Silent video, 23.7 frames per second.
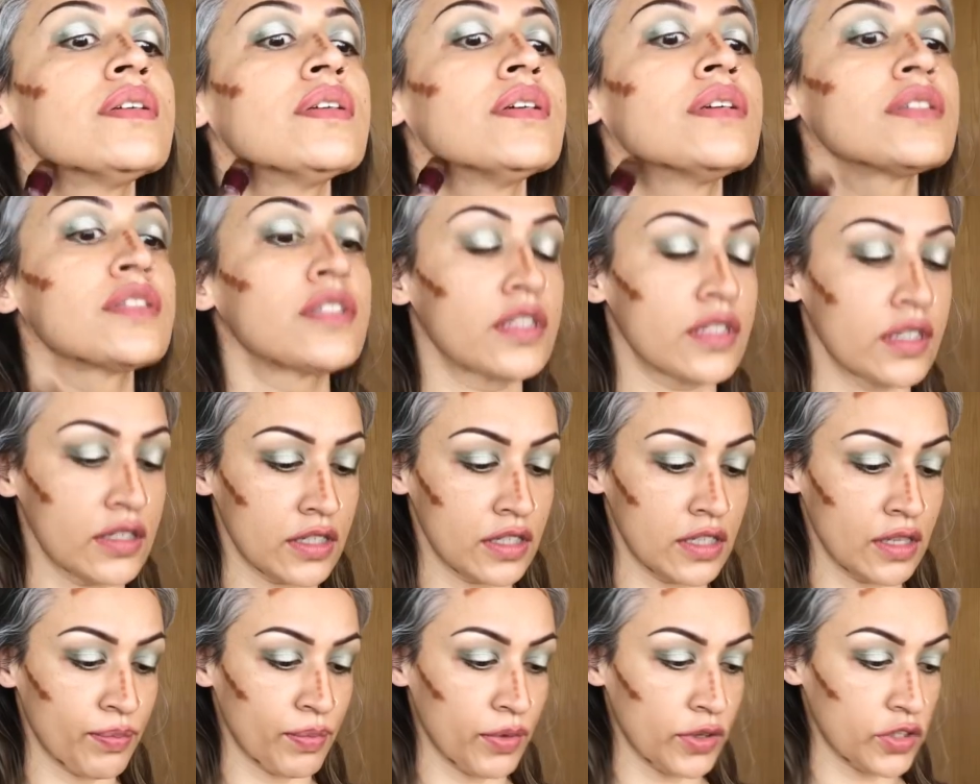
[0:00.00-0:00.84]
just
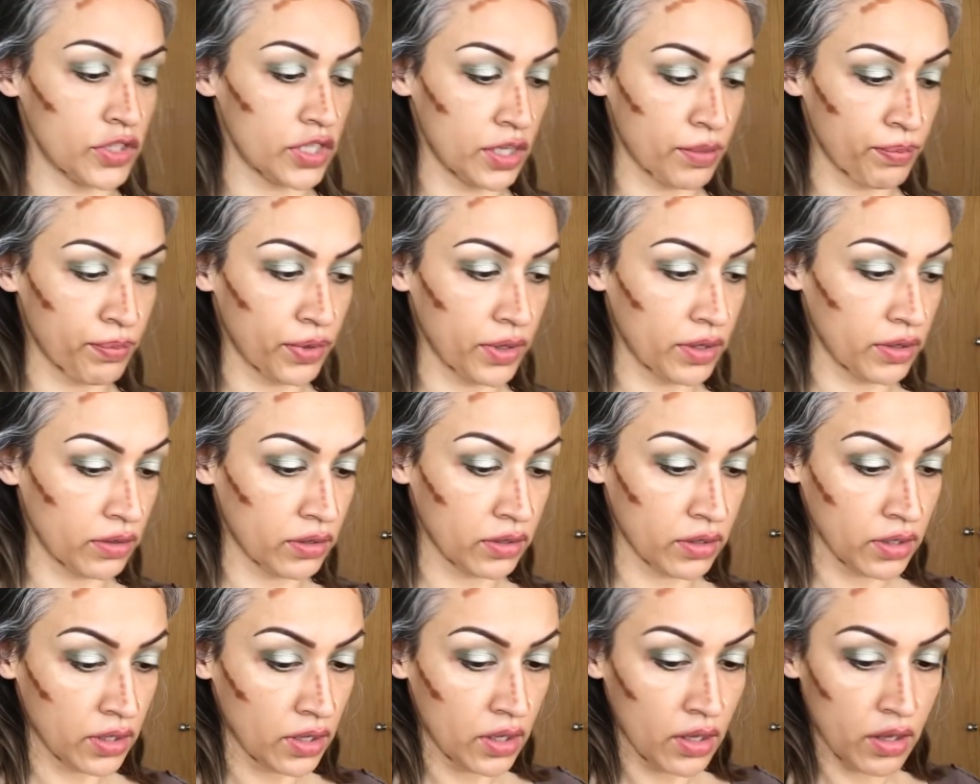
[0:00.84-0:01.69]
underneath my cheekbone.
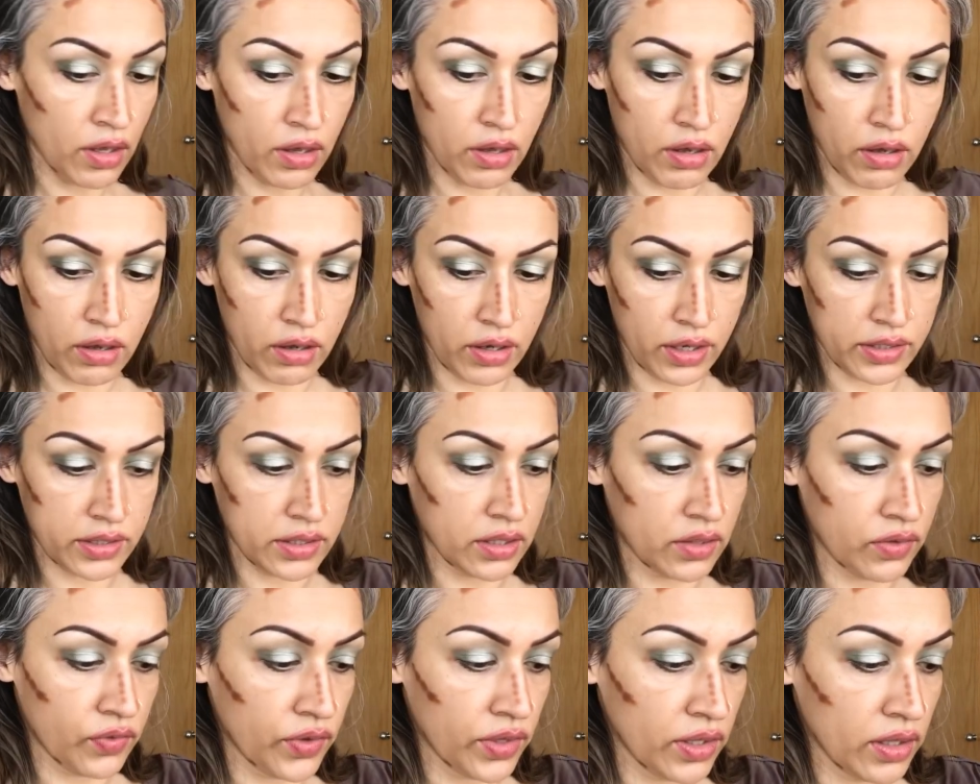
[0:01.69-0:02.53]
I
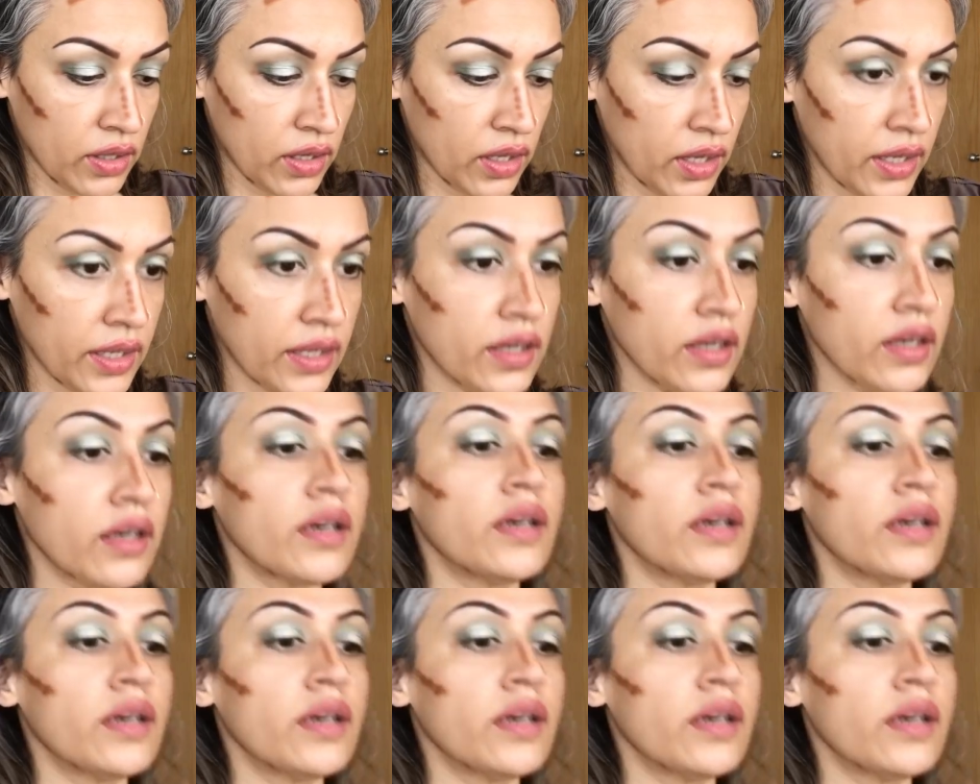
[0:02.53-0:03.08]
just feel like